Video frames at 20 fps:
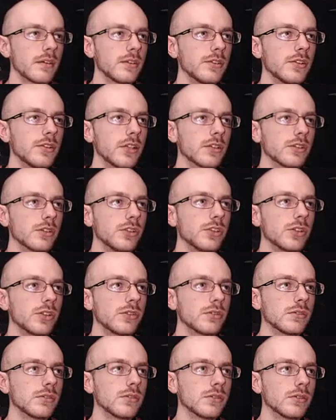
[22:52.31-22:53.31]

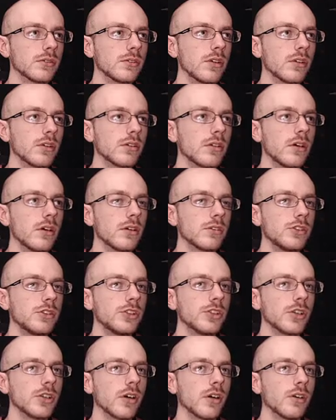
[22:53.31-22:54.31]
Dangonj,
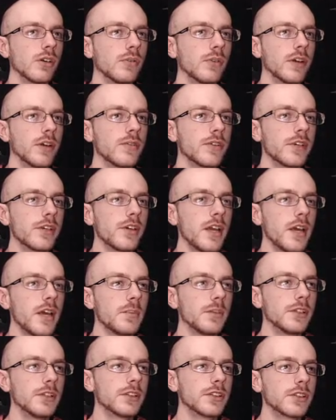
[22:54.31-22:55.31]
Dangonj, whatever your
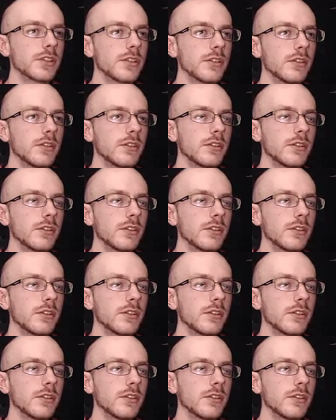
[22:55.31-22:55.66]
name is.